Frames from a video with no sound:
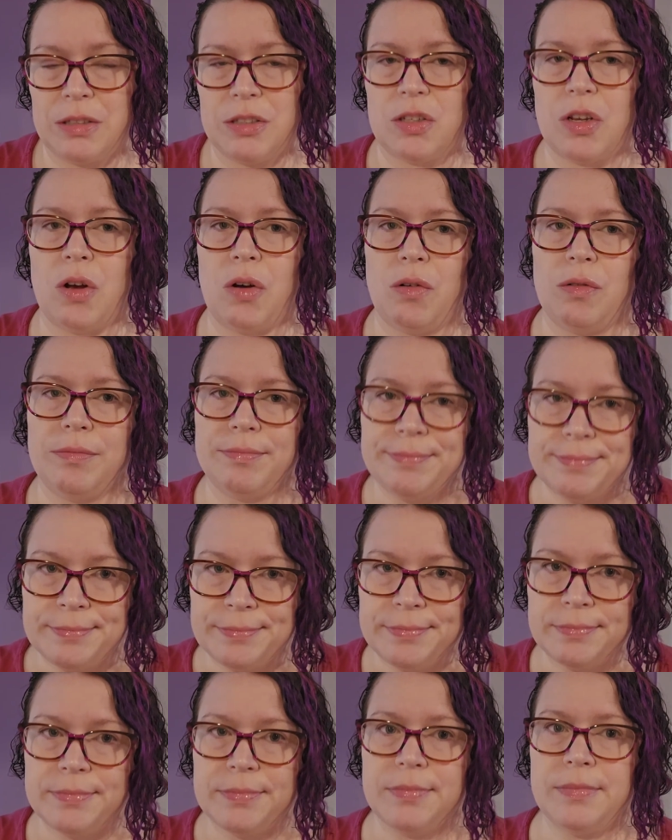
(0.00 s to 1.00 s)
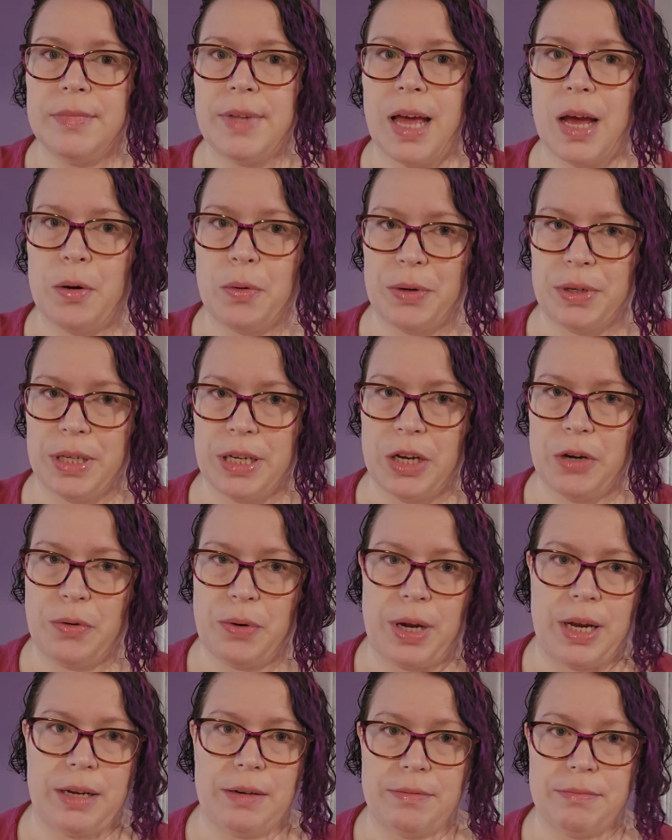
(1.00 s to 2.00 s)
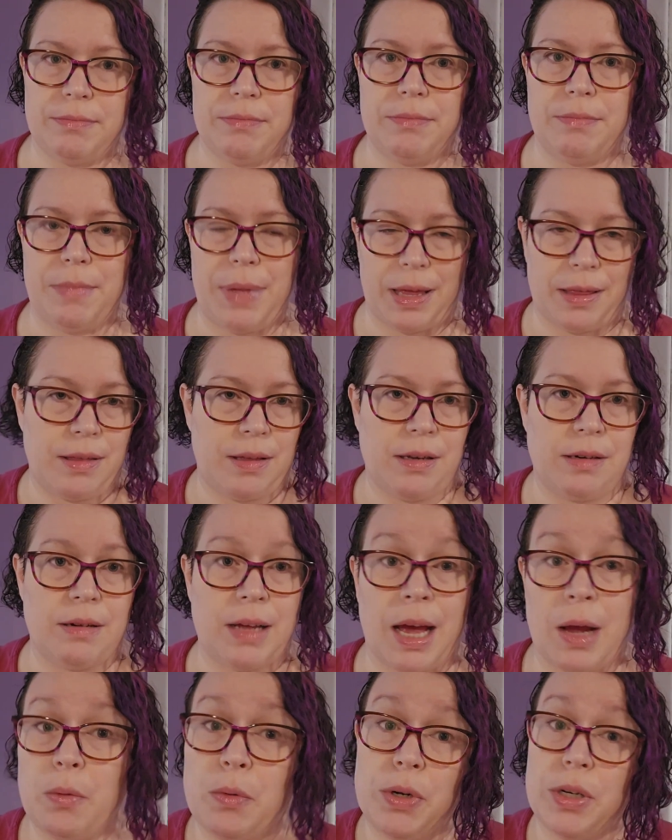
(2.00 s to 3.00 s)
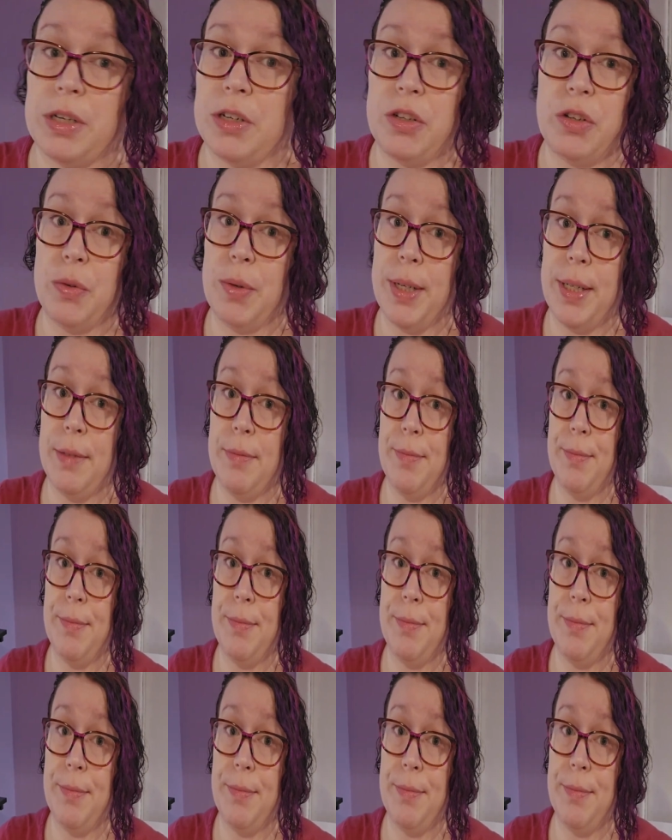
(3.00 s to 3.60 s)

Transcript: So not really a great method. I wouldn't do it.